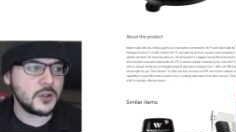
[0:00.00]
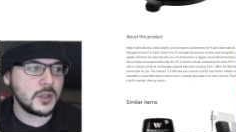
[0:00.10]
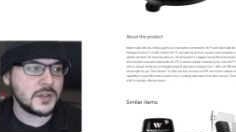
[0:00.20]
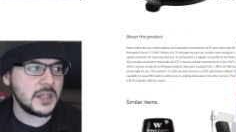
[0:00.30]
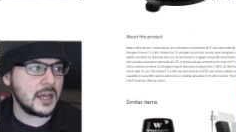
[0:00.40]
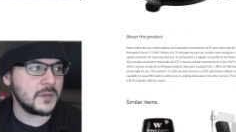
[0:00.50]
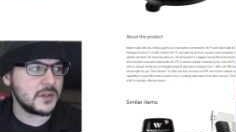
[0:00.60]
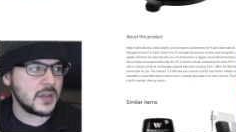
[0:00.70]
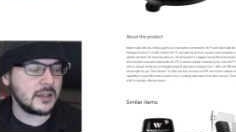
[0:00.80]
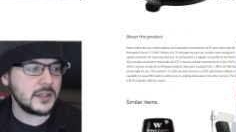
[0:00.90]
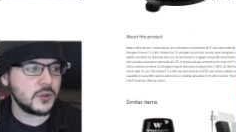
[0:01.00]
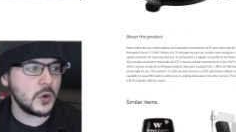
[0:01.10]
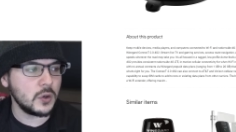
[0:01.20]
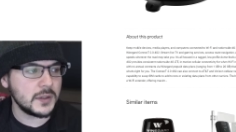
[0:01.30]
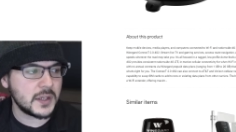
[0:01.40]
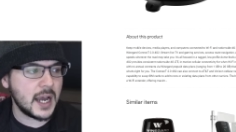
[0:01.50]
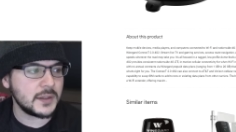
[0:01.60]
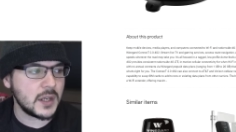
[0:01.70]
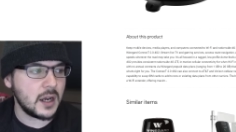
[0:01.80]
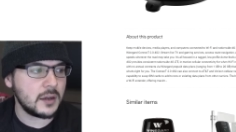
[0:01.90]
You can see on this, at least Google, it's
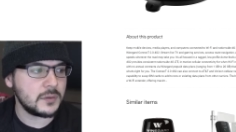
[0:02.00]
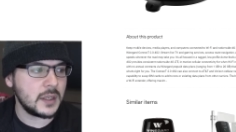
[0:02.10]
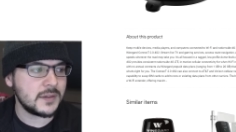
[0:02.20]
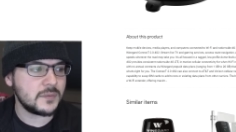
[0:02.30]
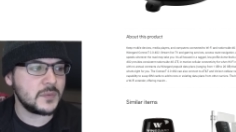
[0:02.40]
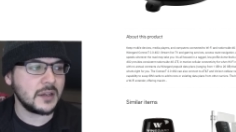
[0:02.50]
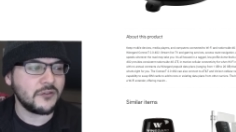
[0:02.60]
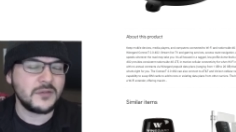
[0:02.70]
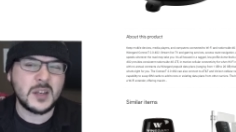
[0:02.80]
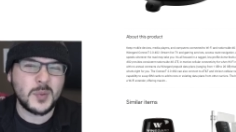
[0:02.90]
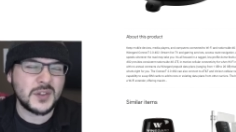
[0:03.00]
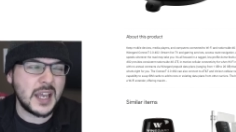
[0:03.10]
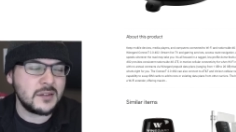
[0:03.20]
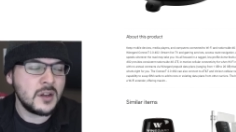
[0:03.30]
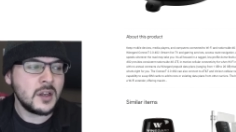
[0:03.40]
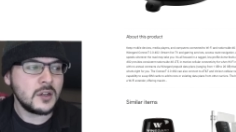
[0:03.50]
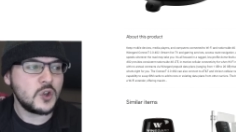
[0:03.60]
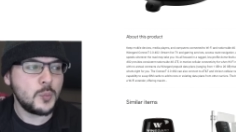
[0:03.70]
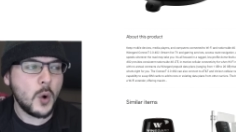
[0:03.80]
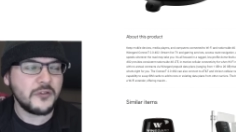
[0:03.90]
got it's like 50%,
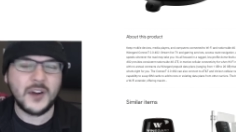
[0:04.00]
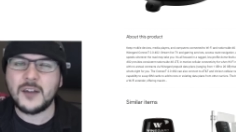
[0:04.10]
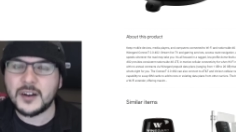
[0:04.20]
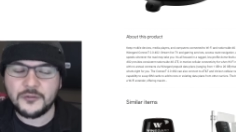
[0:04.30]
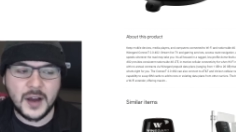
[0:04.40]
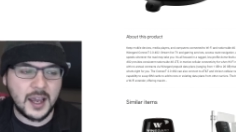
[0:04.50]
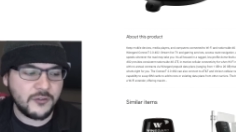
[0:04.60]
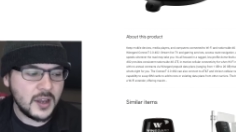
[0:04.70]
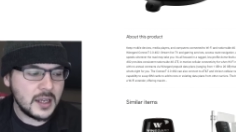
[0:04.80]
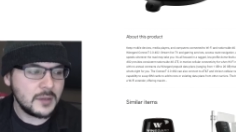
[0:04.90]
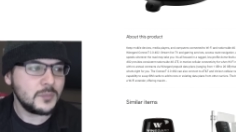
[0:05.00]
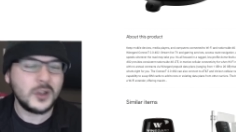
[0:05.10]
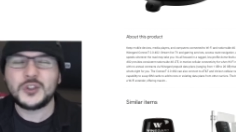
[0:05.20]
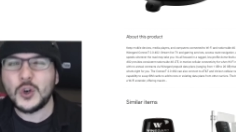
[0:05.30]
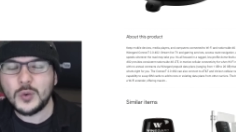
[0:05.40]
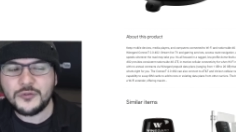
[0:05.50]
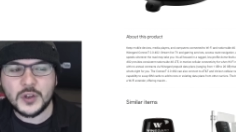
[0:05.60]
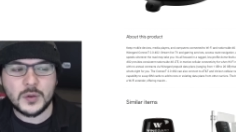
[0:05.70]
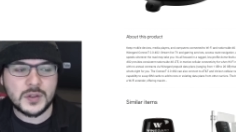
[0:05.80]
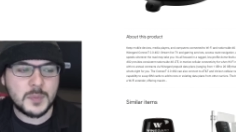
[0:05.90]
2.5 out of 5. Only 2
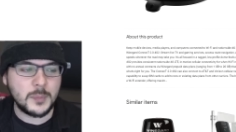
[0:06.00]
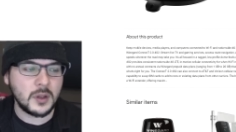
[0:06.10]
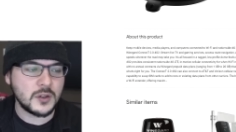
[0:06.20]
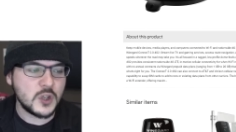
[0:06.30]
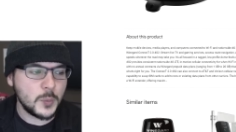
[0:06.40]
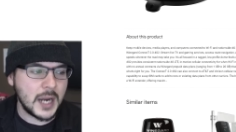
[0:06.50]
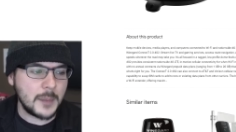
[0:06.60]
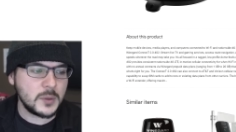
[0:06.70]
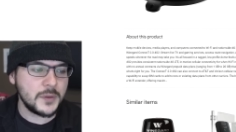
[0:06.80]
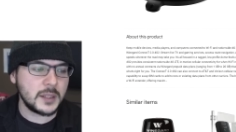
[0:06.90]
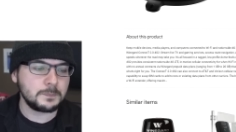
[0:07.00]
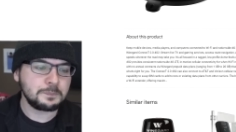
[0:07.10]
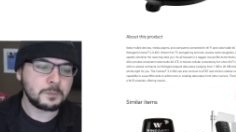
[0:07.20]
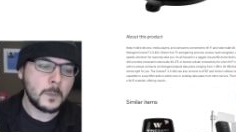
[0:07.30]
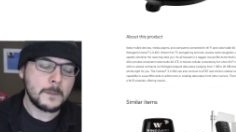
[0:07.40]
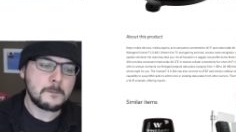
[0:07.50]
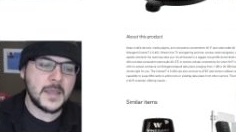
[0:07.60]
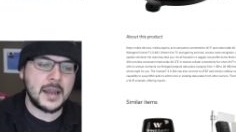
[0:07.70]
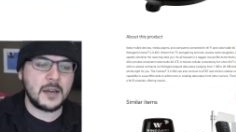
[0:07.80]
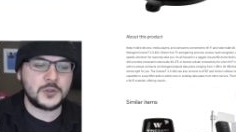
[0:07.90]
reviews. People aren't super happy with it.
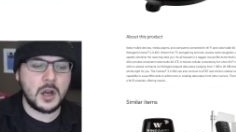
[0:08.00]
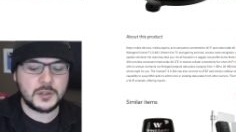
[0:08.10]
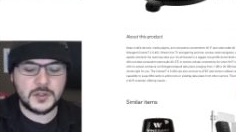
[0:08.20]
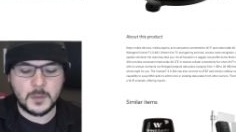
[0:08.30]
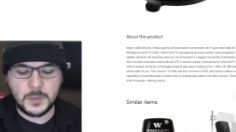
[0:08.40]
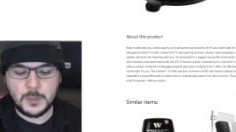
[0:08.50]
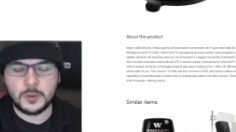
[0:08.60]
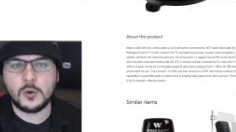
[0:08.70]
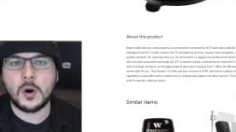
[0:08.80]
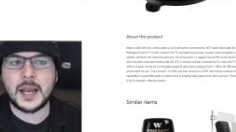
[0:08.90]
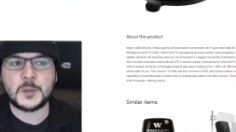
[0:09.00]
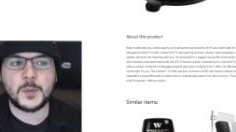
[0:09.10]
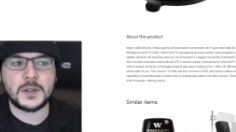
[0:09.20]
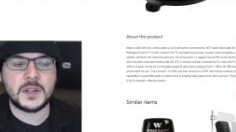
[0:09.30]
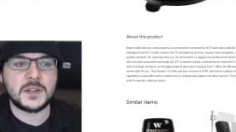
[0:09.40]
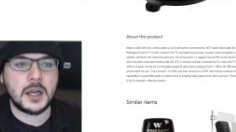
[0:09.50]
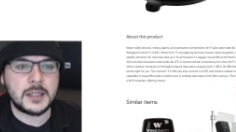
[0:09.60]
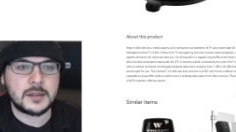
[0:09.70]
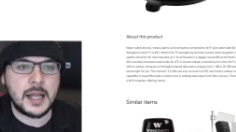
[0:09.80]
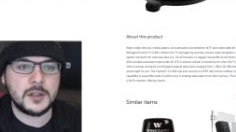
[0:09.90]
And I've talked to some people who are experts in cell
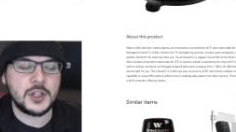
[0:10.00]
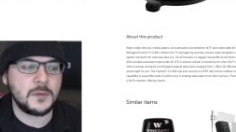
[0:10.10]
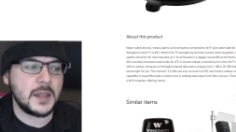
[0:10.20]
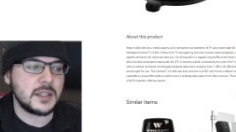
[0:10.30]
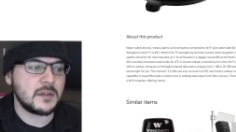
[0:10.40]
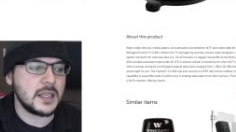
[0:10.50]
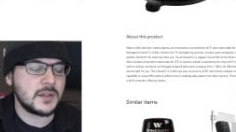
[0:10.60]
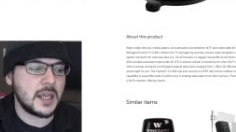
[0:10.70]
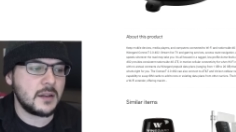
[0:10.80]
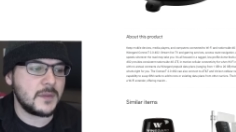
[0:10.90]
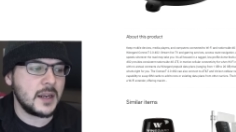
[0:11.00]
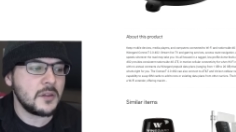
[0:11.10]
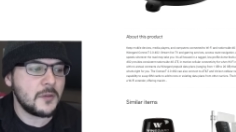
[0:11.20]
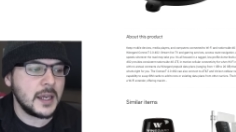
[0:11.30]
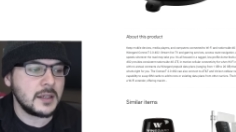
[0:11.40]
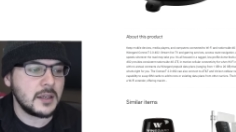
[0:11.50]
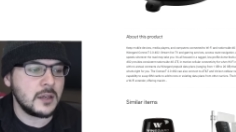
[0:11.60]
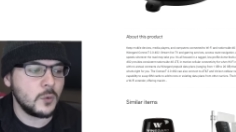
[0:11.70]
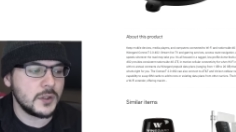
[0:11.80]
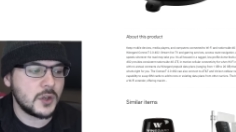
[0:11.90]
technology and things, and they said that they didn't think
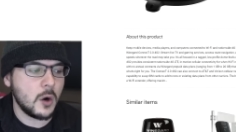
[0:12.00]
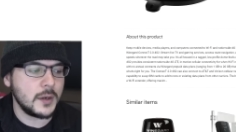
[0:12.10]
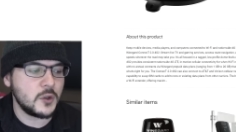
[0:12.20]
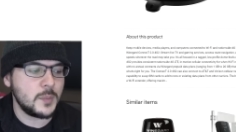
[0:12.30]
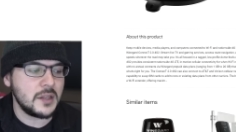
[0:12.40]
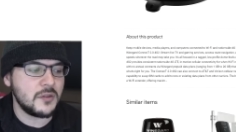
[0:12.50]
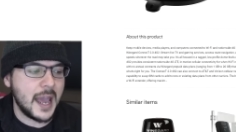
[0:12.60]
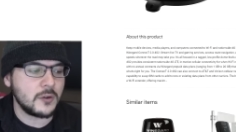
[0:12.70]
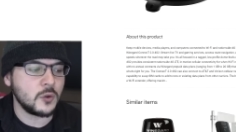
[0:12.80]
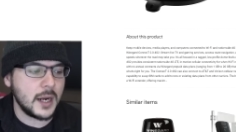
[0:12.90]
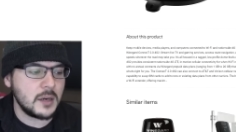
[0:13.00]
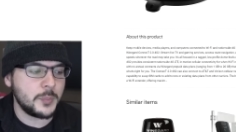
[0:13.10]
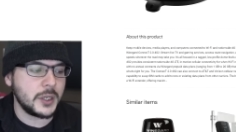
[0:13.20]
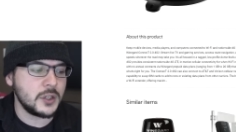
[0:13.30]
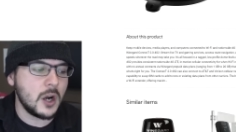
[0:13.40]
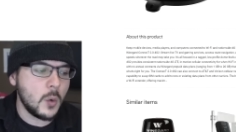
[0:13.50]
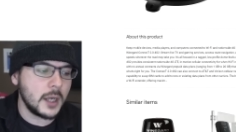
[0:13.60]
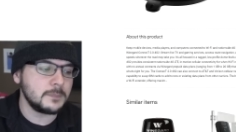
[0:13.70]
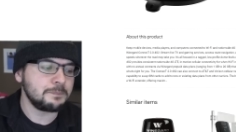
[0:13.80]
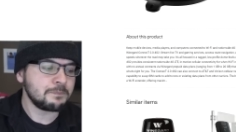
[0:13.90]
it was going to be that great, but you know
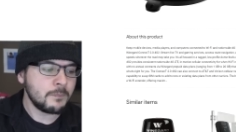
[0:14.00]
what?